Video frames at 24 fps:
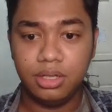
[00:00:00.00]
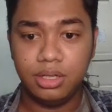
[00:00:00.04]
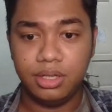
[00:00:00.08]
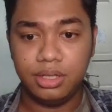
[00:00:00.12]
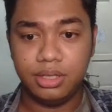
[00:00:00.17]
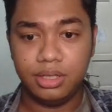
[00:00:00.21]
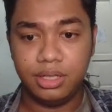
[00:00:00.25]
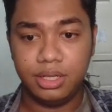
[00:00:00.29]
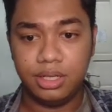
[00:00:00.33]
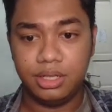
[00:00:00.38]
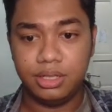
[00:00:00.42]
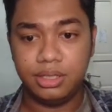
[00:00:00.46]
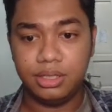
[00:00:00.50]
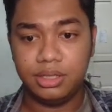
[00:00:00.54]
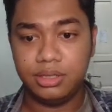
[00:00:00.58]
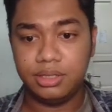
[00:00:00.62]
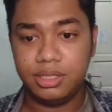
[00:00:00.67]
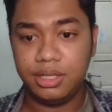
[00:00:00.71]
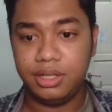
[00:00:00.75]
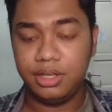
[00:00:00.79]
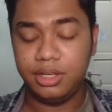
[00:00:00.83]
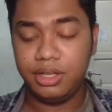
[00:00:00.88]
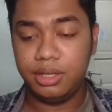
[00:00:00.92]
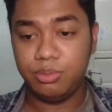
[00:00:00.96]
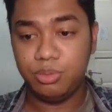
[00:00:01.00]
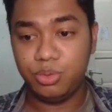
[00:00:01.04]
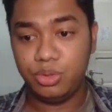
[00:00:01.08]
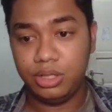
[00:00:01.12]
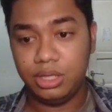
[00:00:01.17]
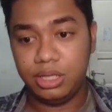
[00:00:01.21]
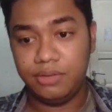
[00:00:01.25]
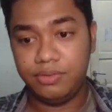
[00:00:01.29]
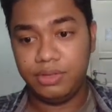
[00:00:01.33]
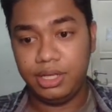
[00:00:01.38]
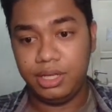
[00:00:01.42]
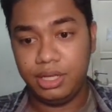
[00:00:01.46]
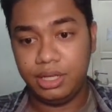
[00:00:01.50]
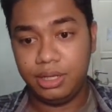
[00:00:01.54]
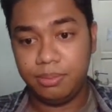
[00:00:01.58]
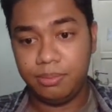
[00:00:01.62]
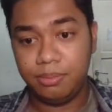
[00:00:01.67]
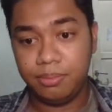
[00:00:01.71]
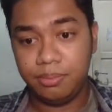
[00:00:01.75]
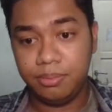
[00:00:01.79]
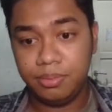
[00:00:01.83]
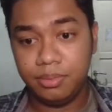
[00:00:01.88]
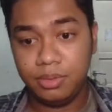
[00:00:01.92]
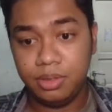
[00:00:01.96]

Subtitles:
and then 10 a.m. to 11 a.m.